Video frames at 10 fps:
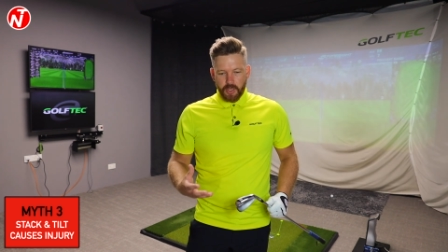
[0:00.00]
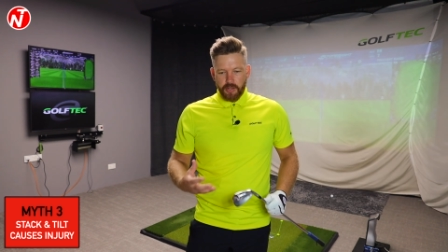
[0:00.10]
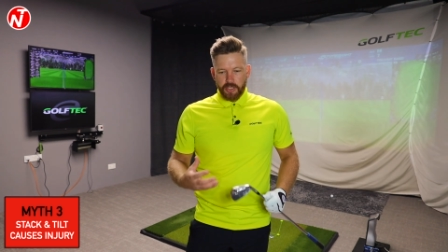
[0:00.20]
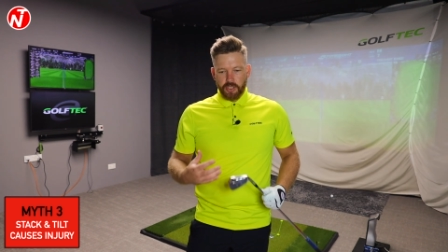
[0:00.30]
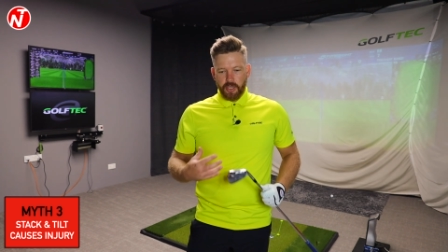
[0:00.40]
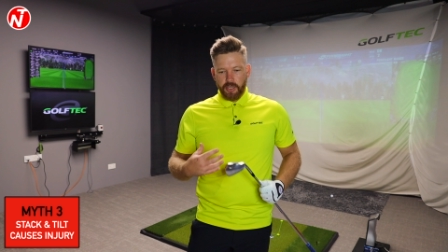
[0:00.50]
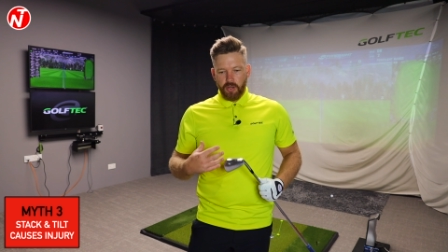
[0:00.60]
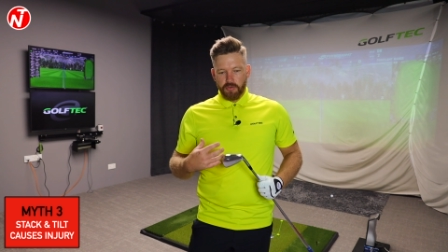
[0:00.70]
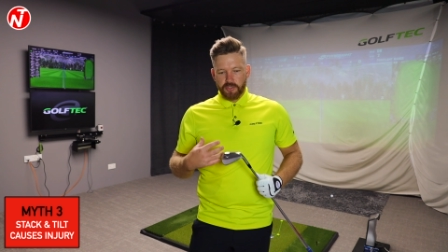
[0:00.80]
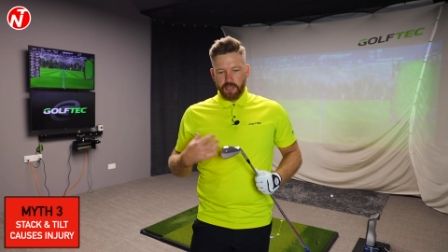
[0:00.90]
There's certainly a
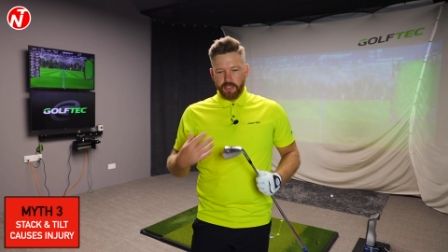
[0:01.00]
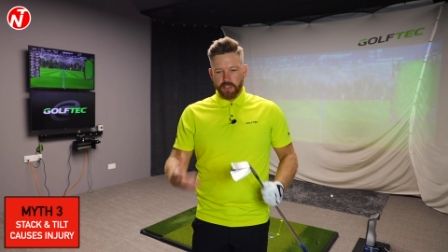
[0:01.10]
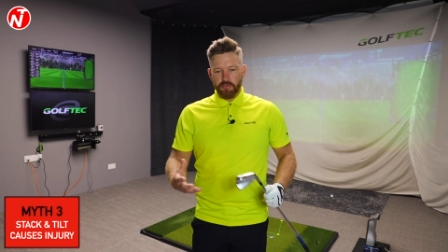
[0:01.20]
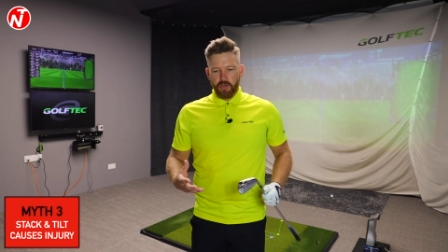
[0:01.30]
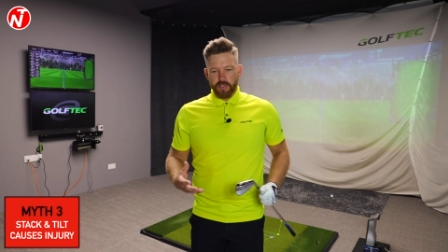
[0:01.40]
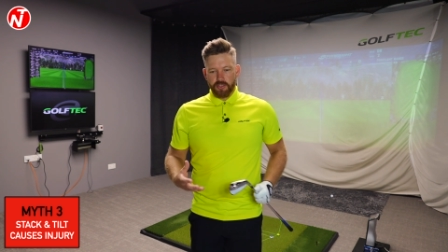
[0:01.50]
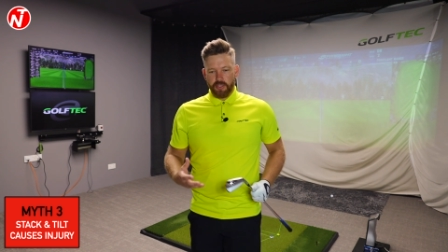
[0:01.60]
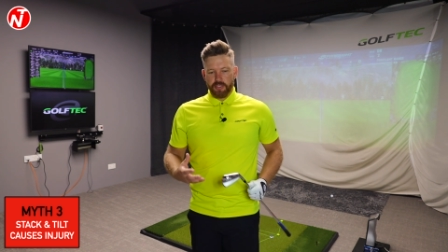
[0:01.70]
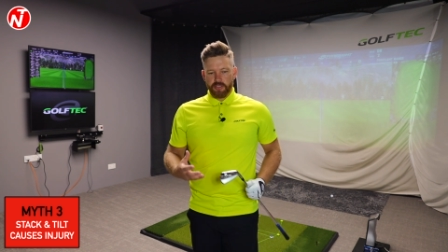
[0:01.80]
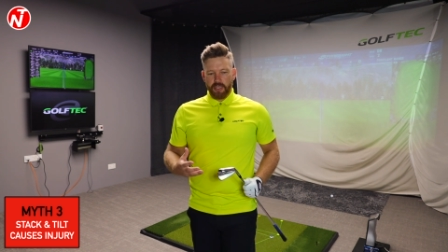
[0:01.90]
lot of studies that have gone into
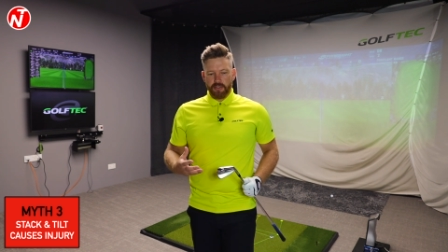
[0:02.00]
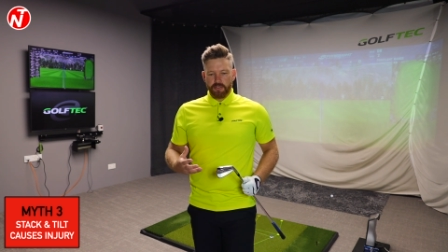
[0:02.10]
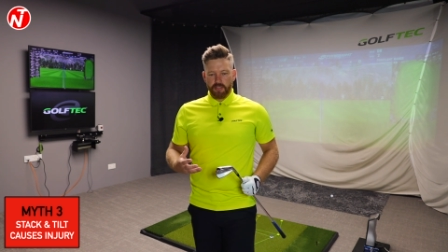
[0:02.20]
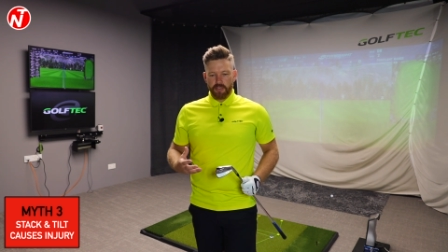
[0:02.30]
this and